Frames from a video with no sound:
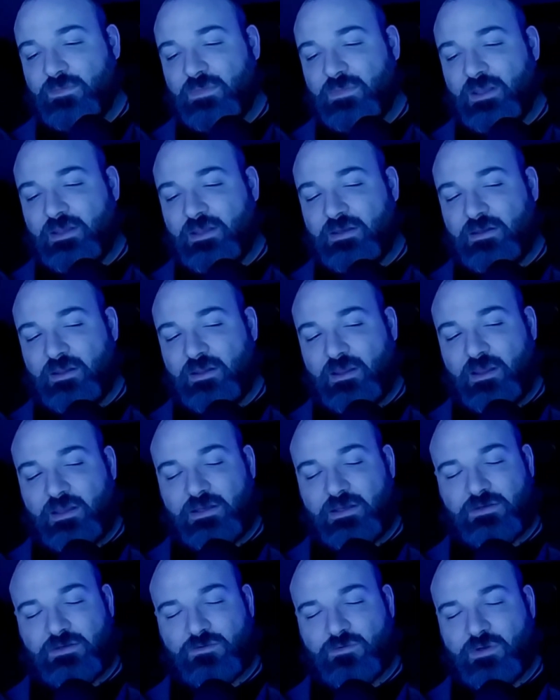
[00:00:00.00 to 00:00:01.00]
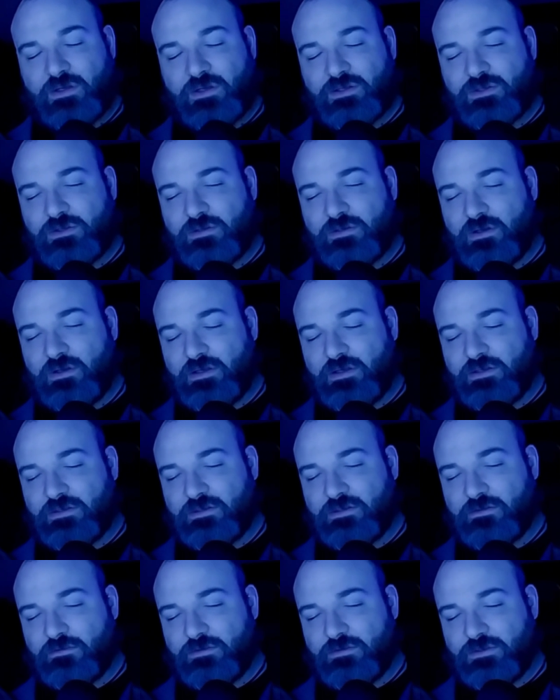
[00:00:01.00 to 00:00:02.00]
in any direction I
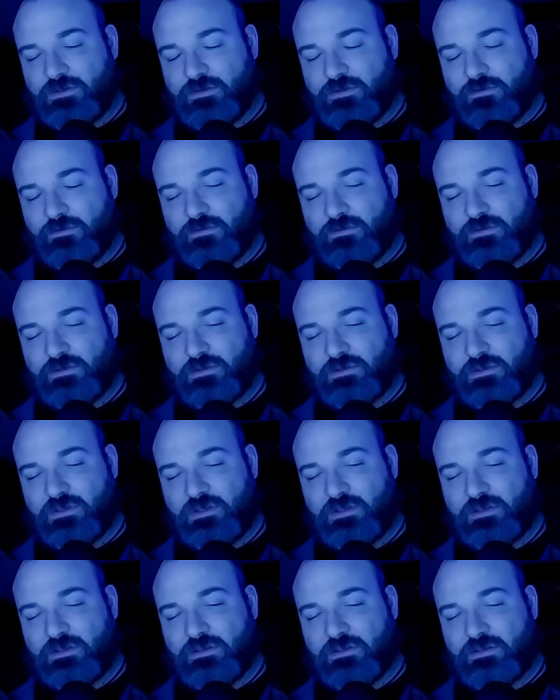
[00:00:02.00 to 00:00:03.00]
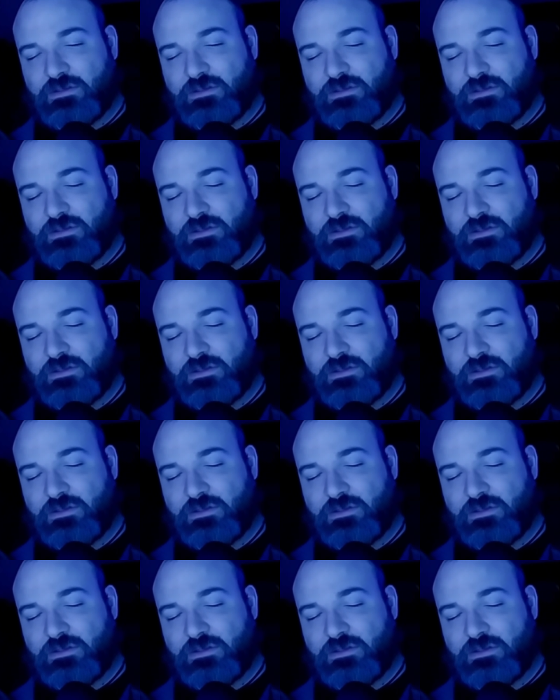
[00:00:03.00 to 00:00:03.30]
so choose." And